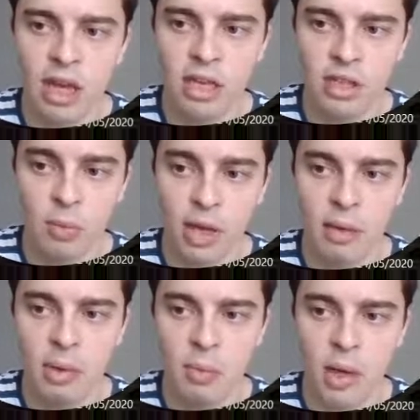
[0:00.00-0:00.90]
So that
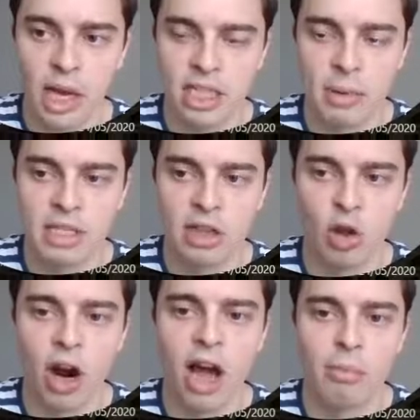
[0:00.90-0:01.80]
we're expecting a
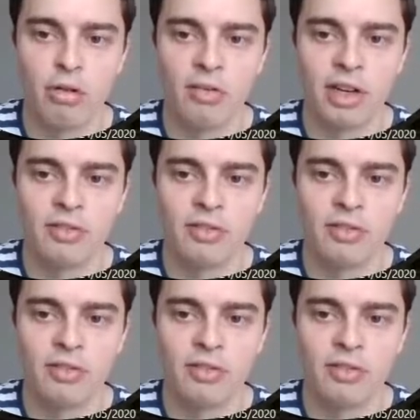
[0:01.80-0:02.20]
lot higher profit